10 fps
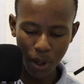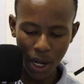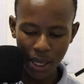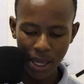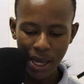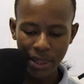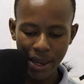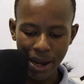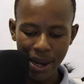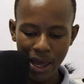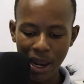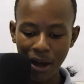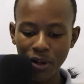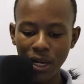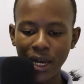by a
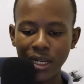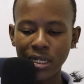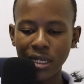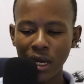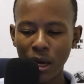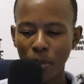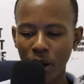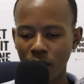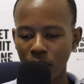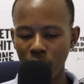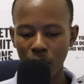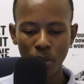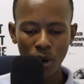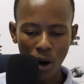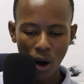lovely lady by the
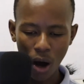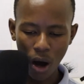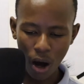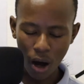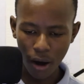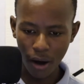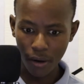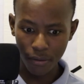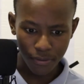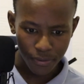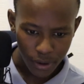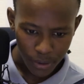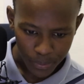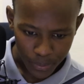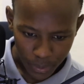name of
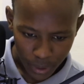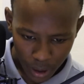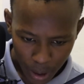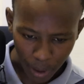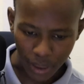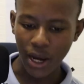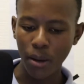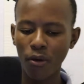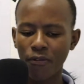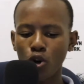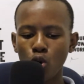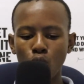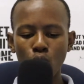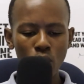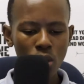
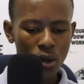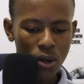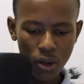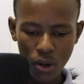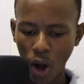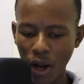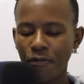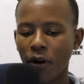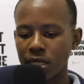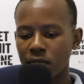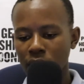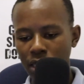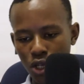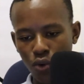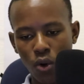Lulu Oliphant.
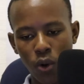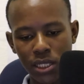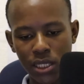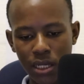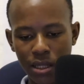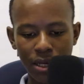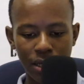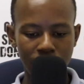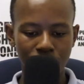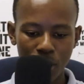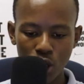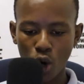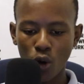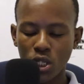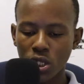She requested this
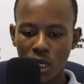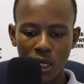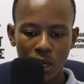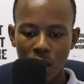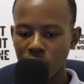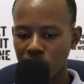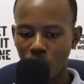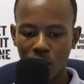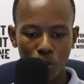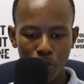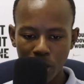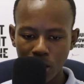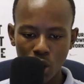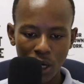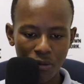video. She said, Tawanda, please
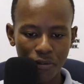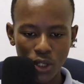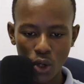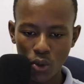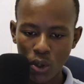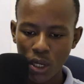create a video